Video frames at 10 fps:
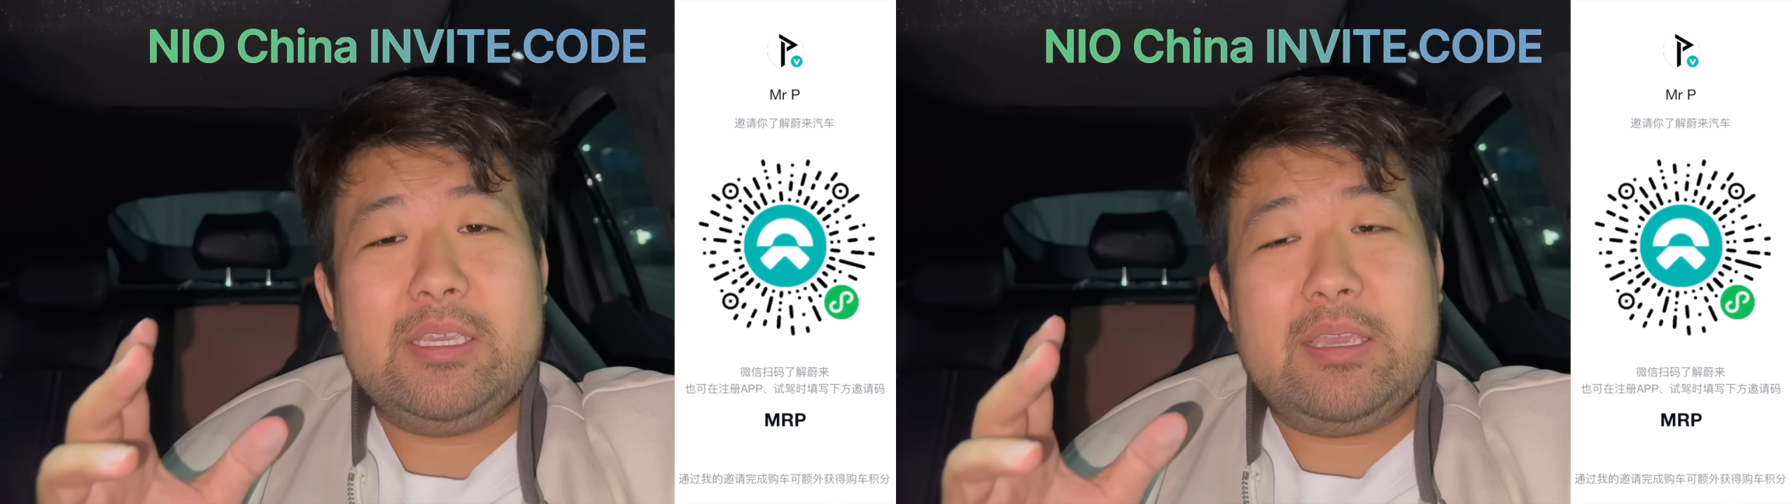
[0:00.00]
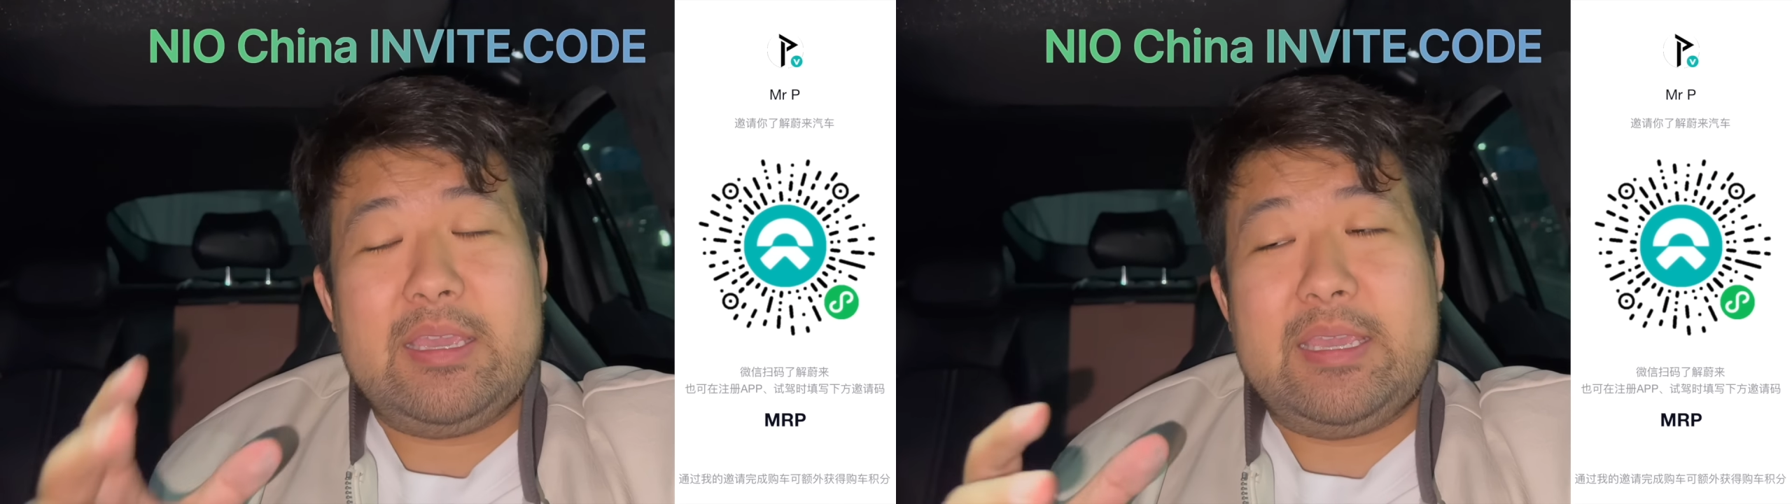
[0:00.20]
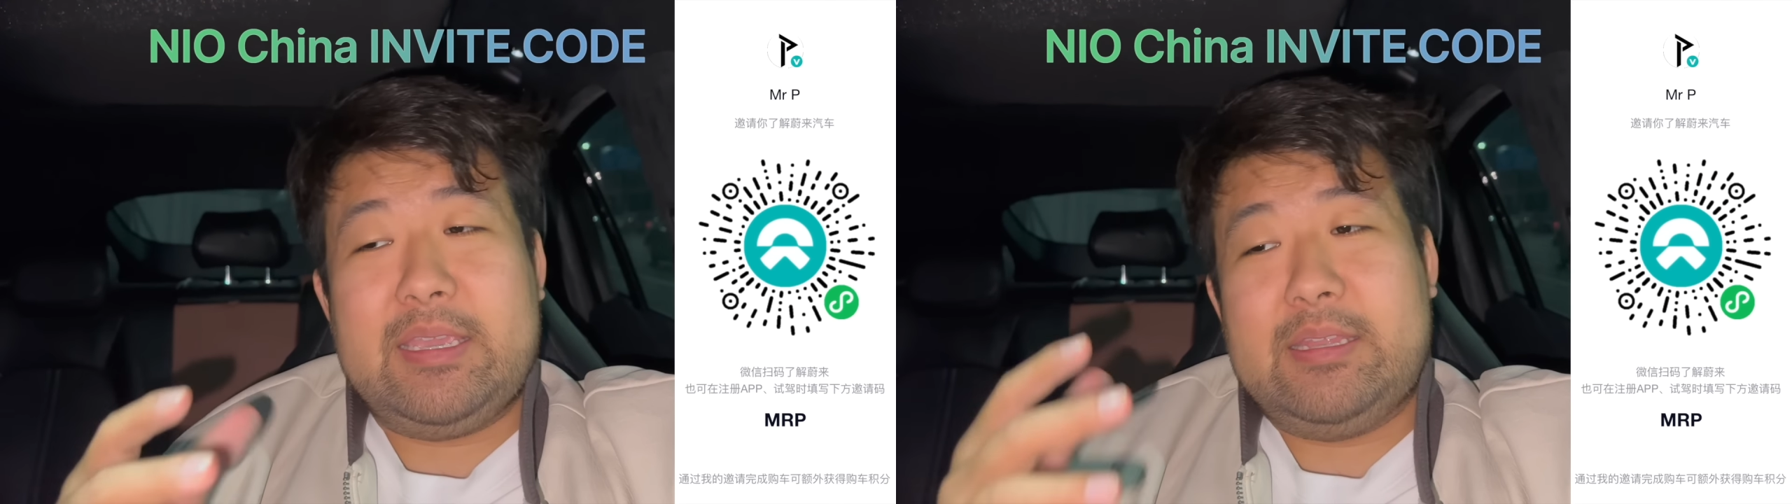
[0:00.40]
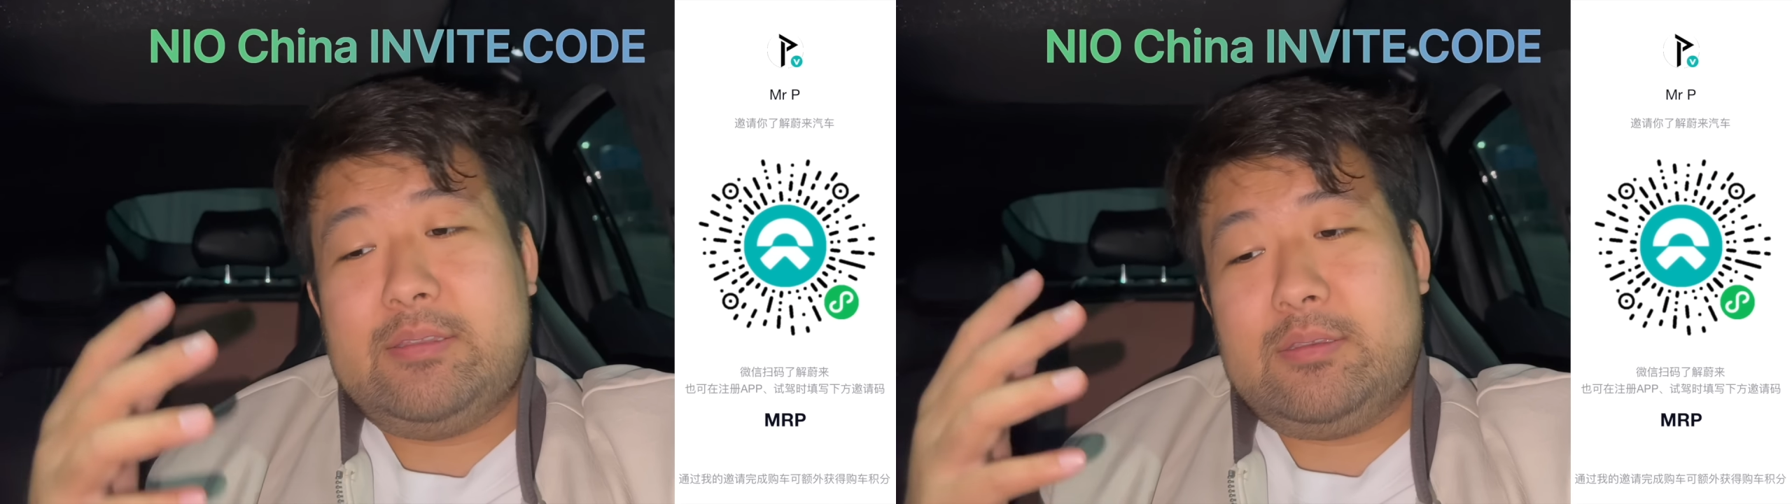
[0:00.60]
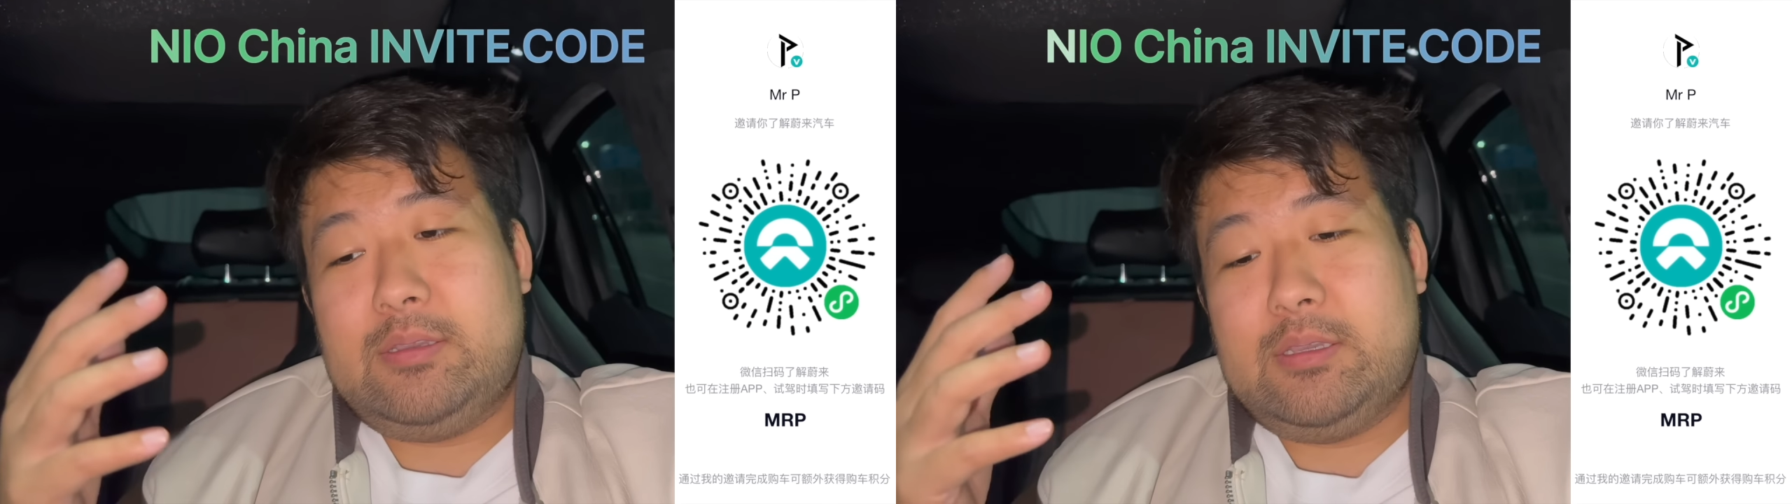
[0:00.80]
and
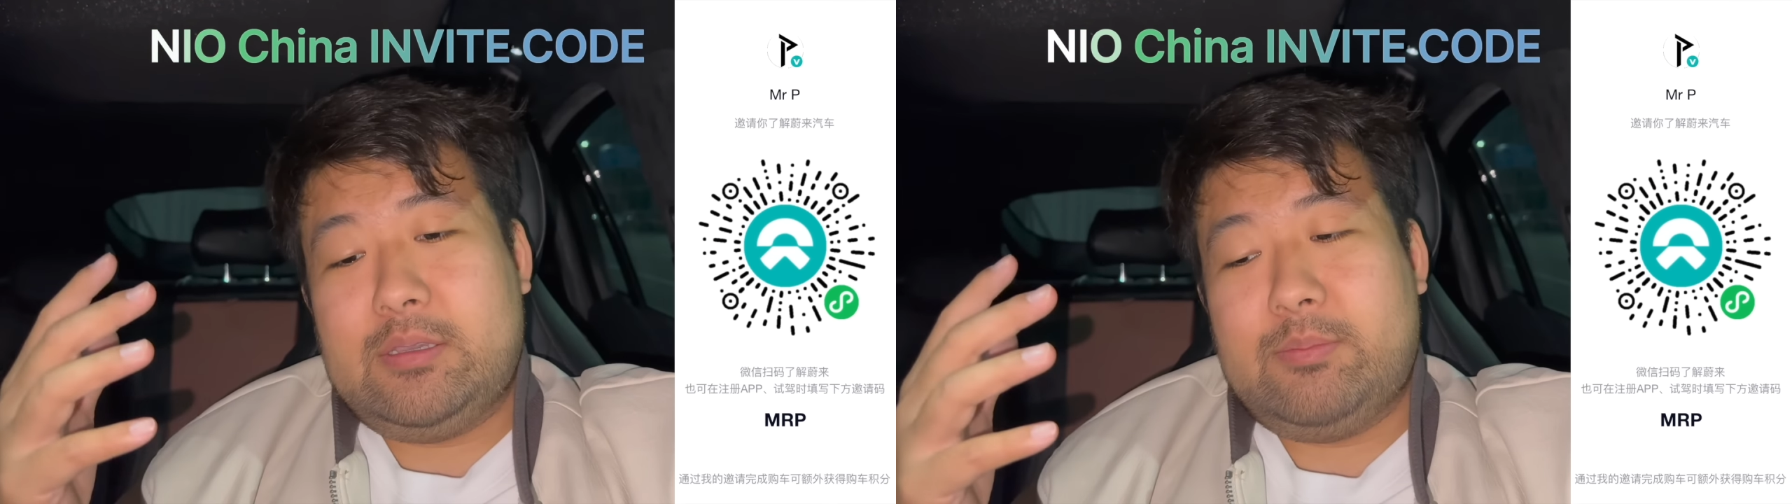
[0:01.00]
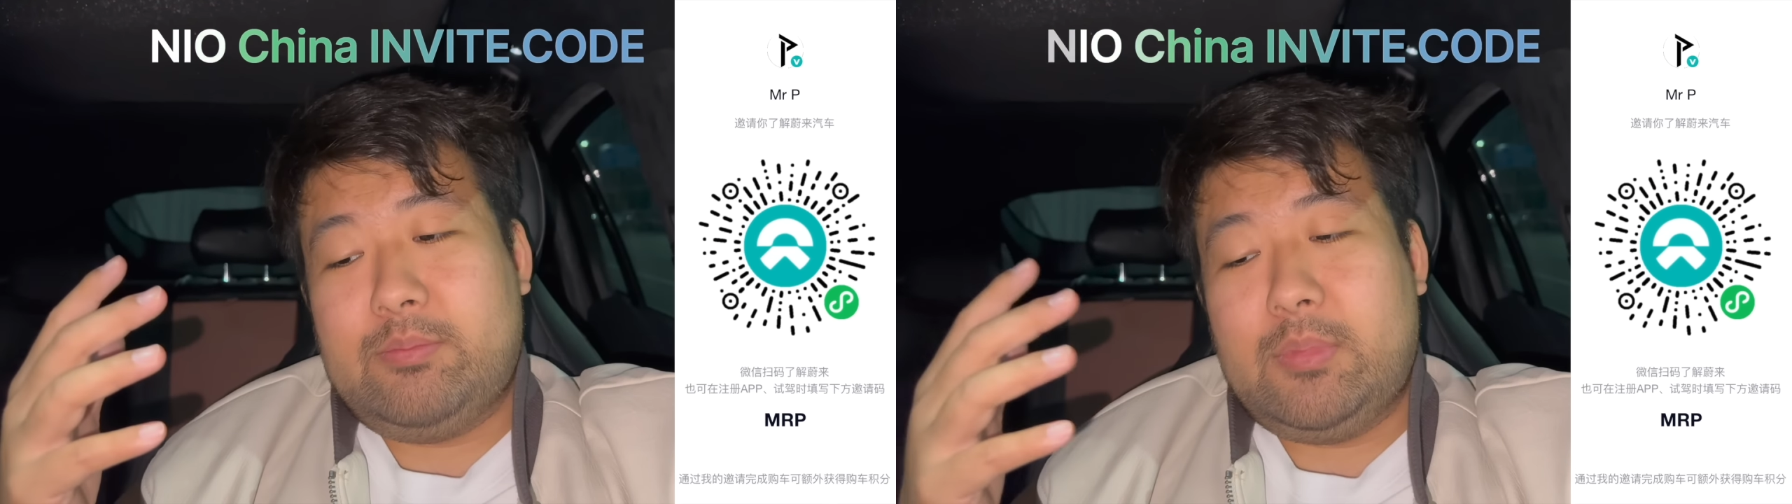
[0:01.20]
um,